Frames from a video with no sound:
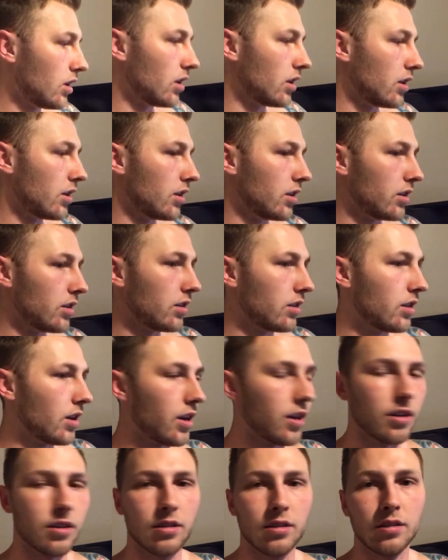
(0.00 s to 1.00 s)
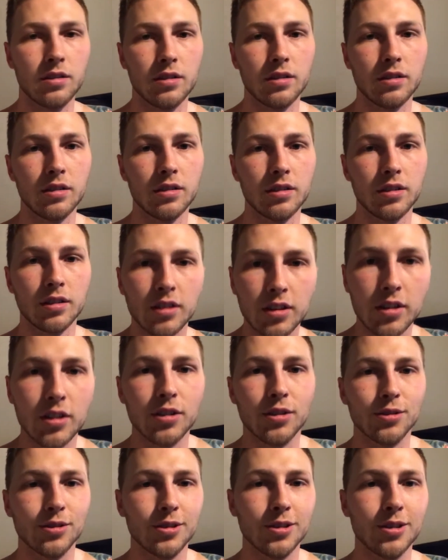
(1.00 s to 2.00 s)
And yeah, good
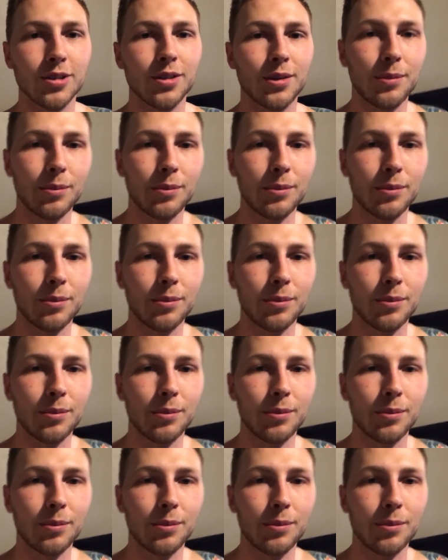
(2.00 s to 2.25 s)
news.